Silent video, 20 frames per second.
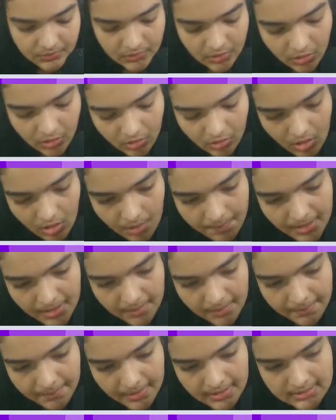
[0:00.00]
copy
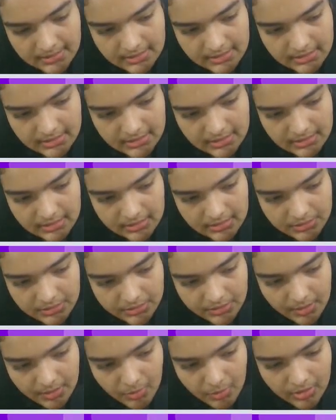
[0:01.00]
and paste it
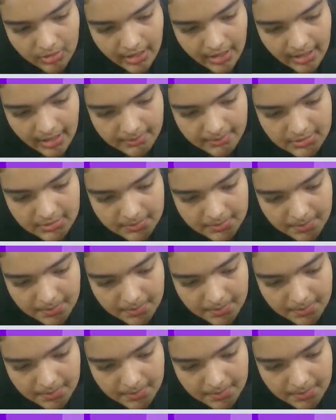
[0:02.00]
3 more times.